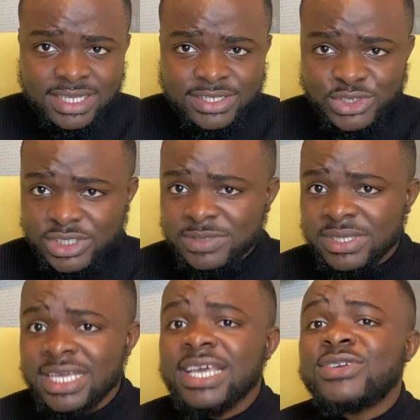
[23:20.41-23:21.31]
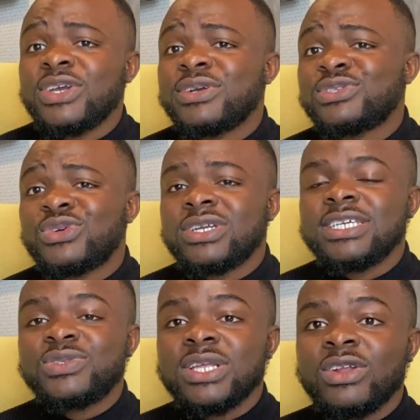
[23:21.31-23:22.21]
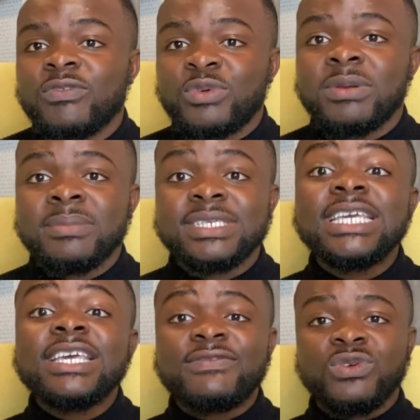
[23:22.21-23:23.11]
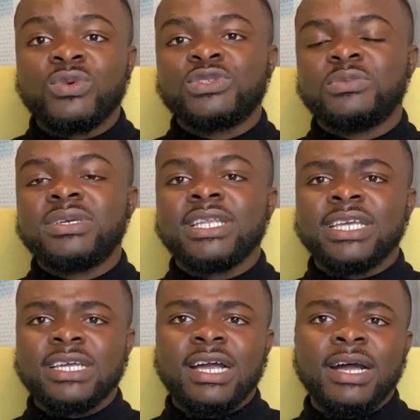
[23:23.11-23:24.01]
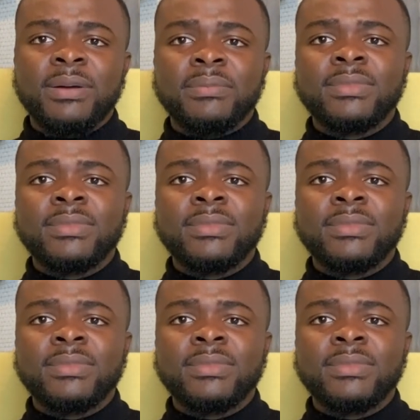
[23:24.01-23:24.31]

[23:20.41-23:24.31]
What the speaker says: Trust me, you're going to run into a lot of problems if you want to be in a